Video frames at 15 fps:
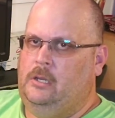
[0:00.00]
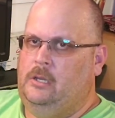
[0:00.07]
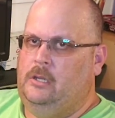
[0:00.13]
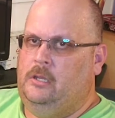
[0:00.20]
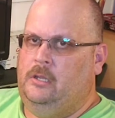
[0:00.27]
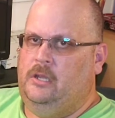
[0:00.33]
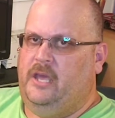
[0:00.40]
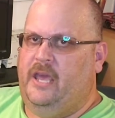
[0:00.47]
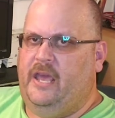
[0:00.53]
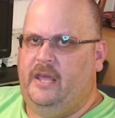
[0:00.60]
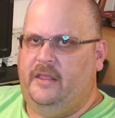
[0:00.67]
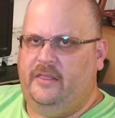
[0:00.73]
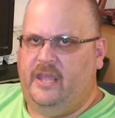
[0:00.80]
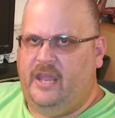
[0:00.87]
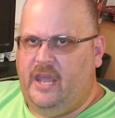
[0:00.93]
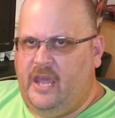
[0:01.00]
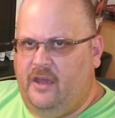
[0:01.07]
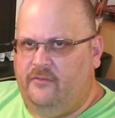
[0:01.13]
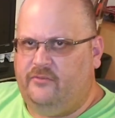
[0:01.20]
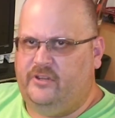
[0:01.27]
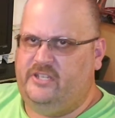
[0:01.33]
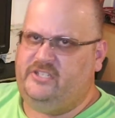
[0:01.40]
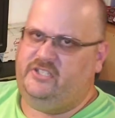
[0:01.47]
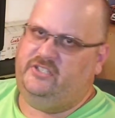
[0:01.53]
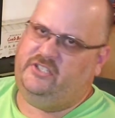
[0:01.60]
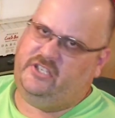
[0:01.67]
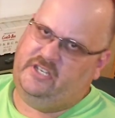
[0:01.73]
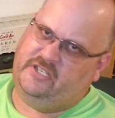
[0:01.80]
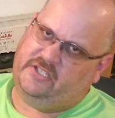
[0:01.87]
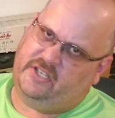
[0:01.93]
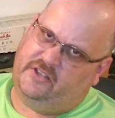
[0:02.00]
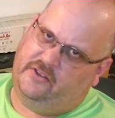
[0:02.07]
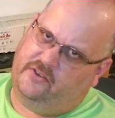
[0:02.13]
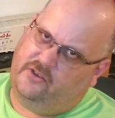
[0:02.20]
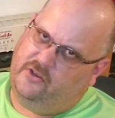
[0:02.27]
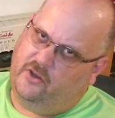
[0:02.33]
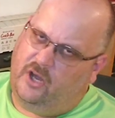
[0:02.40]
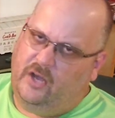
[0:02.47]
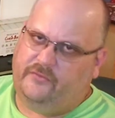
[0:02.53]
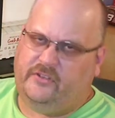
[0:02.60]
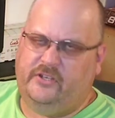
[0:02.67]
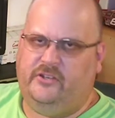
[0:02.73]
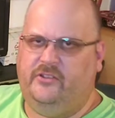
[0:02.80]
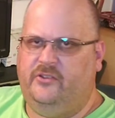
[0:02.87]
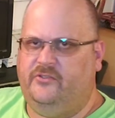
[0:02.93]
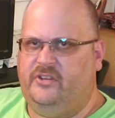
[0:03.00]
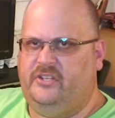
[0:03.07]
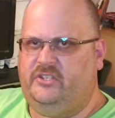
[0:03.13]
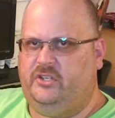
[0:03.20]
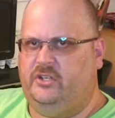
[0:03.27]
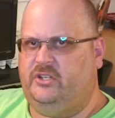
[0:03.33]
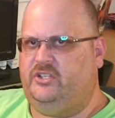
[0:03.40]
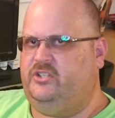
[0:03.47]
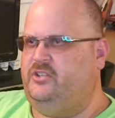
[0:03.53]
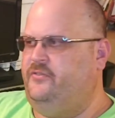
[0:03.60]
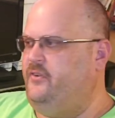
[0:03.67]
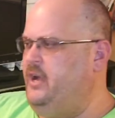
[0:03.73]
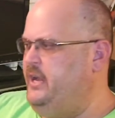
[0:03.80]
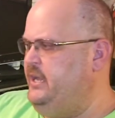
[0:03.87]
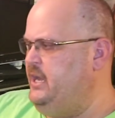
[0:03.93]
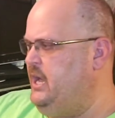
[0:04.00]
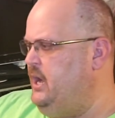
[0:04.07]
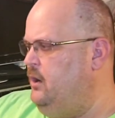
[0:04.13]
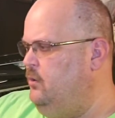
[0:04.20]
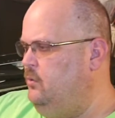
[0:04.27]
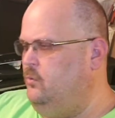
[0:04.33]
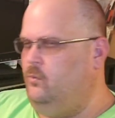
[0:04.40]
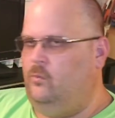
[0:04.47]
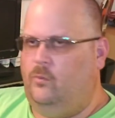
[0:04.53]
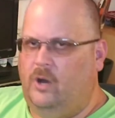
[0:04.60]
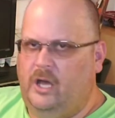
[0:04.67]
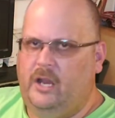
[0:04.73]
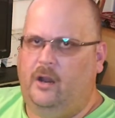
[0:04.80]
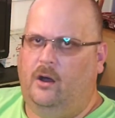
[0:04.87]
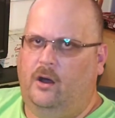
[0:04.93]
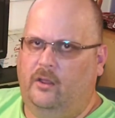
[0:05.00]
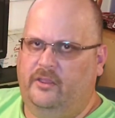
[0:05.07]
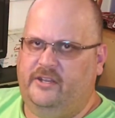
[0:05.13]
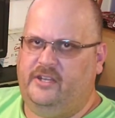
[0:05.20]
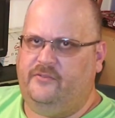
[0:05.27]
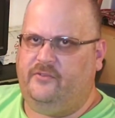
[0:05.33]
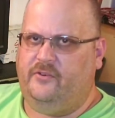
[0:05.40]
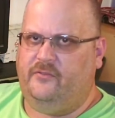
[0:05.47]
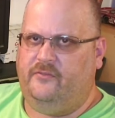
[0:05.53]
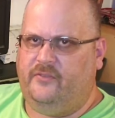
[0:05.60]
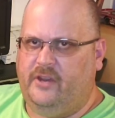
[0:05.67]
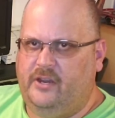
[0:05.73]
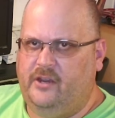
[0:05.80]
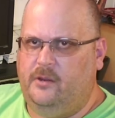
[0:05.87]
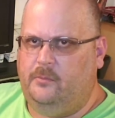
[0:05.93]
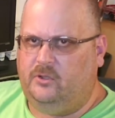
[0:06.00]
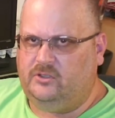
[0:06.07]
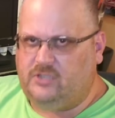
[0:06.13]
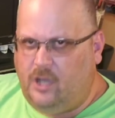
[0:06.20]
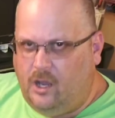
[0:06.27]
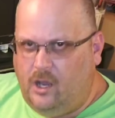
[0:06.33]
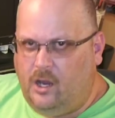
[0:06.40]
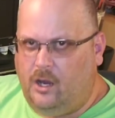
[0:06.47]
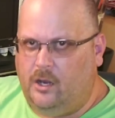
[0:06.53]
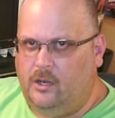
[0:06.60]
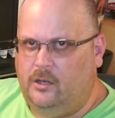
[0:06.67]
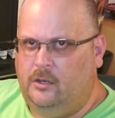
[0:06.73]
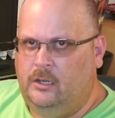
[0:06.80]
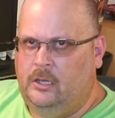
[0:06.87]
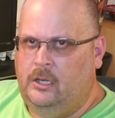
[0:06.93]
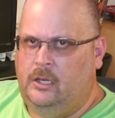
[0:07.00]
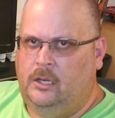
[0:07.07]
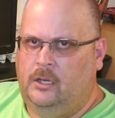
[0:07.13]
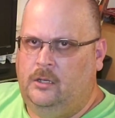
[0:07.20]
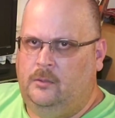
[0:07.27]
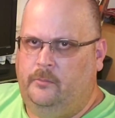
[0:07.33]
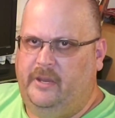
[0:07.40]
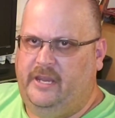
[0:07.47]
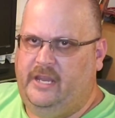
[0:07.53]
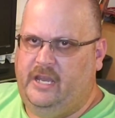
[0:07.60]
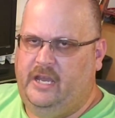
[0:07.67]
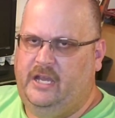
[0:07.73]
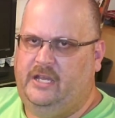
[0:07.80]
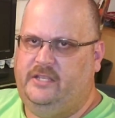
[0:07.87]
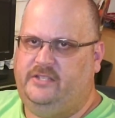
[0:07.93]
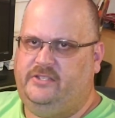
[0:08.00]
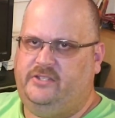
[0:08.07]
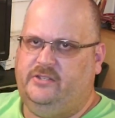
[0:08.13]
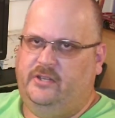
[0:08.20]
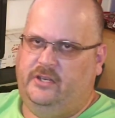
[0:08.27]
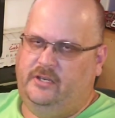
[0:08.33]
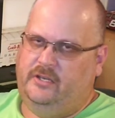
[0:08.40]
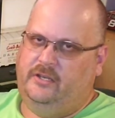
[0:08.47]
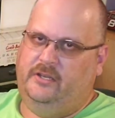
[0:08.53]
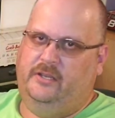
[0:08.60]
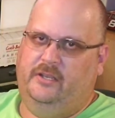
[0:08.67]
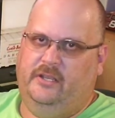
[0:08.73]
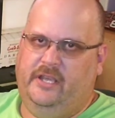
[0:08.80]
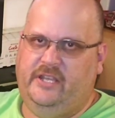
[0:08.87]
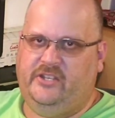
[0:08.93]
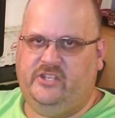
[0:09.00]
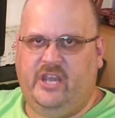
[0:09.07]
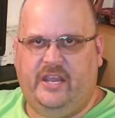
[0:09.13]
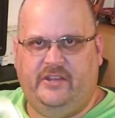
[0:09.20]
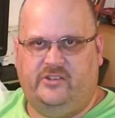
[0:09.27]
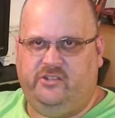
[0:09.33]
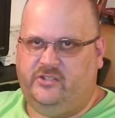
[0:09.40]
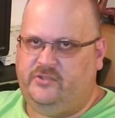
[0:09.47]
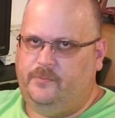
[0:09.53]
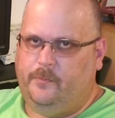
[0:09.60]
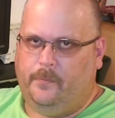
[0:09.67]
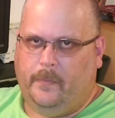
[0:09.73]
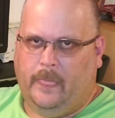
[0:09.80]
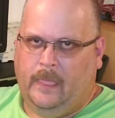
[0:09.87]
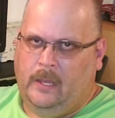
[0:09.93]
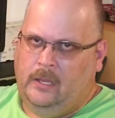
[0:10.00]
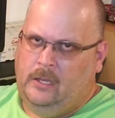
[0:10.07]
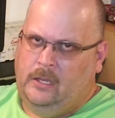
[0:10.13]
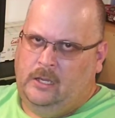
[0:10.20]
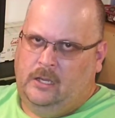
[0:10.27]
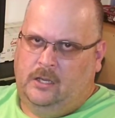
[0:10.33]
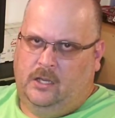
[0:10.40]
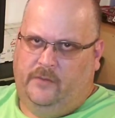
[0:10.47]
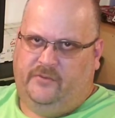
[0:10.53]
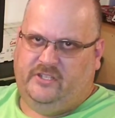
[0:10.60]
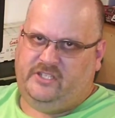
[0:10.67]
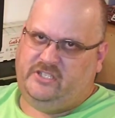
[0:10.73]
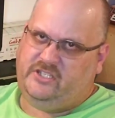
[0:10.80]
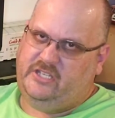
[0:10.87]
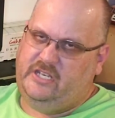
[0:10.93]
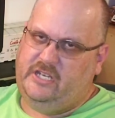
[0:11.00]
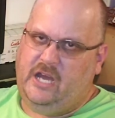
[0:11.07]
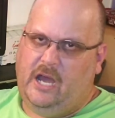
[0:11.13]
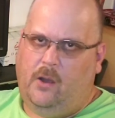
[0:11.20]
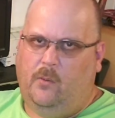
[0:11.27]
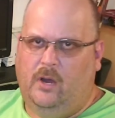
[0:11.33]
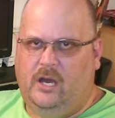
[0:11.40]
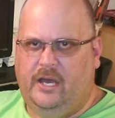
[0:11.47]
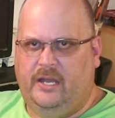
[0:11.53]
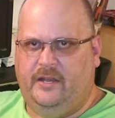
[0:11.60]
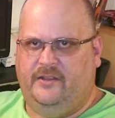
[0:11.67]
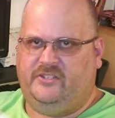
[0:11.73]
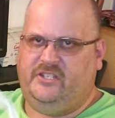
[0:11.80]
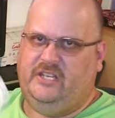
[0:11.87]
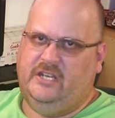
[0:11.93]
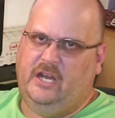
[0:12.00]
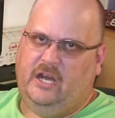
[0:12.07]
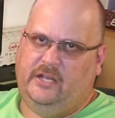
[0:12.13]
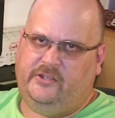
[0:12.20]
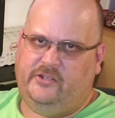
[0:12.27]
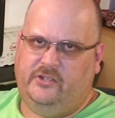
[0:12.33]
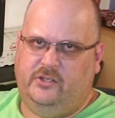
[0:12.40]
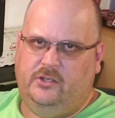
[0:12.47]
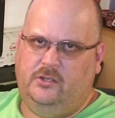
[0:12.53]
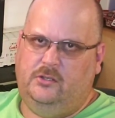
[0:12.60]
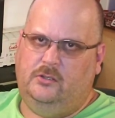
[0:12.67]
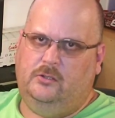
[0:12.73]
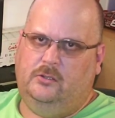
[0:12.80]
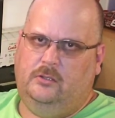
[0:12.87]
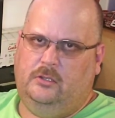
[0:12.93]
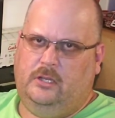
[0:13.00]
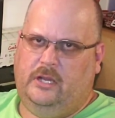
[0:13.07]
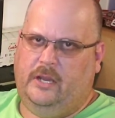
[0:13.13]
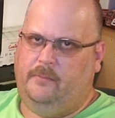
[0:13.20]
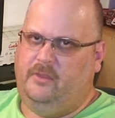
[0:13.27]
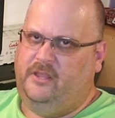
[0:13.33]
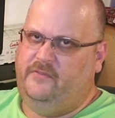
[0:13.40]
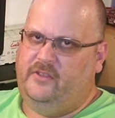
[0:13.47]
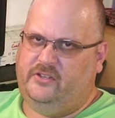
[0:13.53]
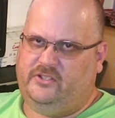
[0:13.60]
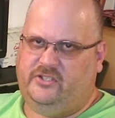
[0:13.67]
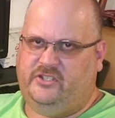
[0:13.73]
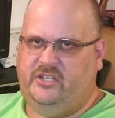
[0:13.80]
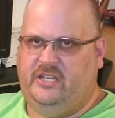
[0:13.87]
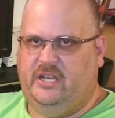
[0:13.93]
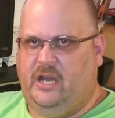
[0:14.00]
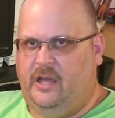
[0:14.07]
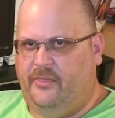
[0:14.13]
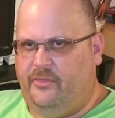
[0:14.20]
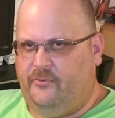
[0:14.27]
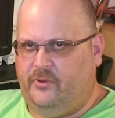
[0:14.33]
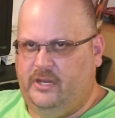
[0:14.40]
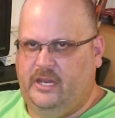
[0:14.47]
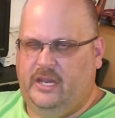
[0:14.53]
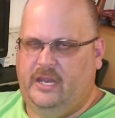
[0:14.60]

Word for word: And they have reasons and you'll have to do the research to find out what all the different variables are because it changes. If it's a C.1, a C.2, and I believe there's a C.3,